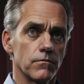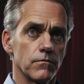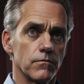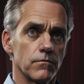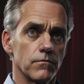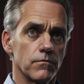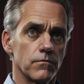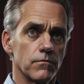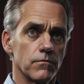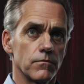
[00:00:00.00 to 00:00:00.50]

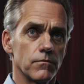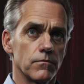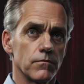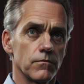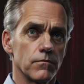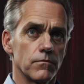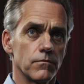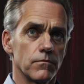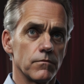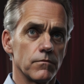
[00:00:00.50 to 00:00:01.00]

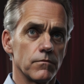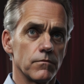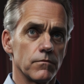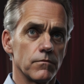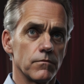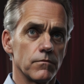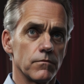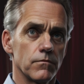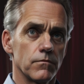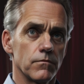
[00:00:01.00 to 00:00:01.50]

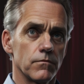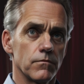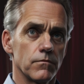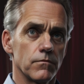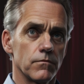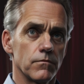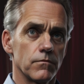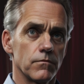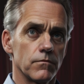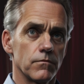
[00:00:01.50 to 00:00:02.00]

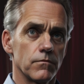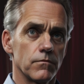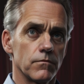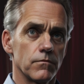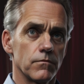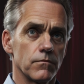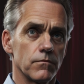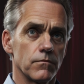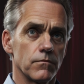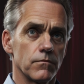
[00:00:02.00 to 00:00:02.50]

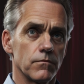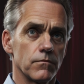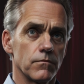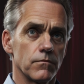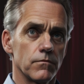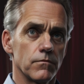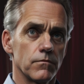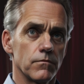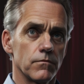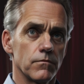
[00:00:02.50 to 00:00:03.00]

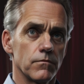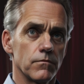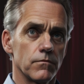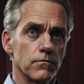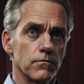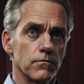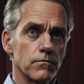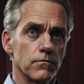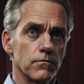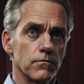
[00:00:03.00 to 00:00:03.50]

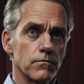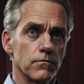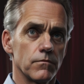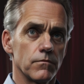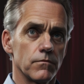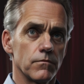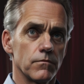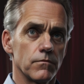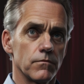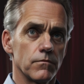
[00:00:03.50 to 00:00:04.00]

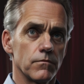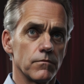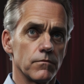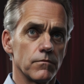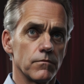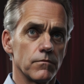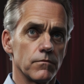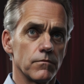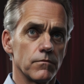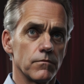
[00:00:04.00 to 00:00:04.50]

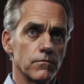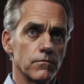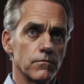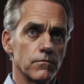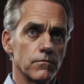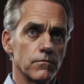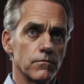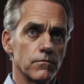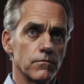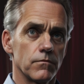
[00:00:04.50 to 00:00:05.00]
The face doesn't move, so there is nothing to read.